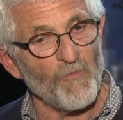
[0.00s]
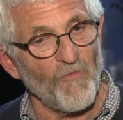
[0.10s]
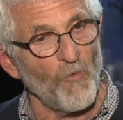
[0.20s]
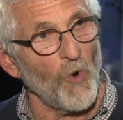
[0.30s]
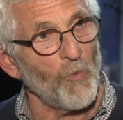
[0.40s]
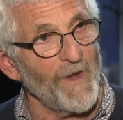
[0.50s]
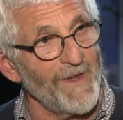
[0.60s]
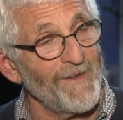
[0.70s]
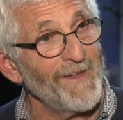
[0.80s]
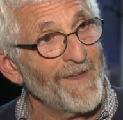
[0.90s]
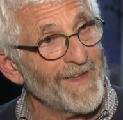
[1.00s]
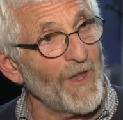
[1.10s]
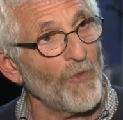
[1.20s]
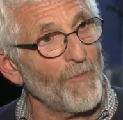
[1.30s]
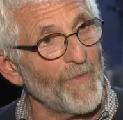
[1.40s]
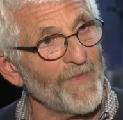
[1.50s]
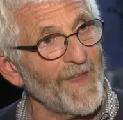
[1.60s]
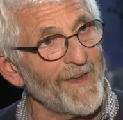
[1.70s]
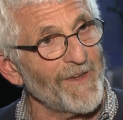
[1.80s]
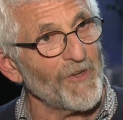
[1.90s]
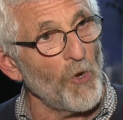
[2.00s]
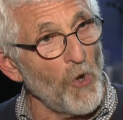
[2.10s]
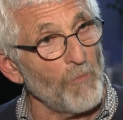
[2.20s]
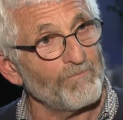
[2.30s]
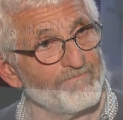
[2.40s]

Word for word: before we tell them that they can go home.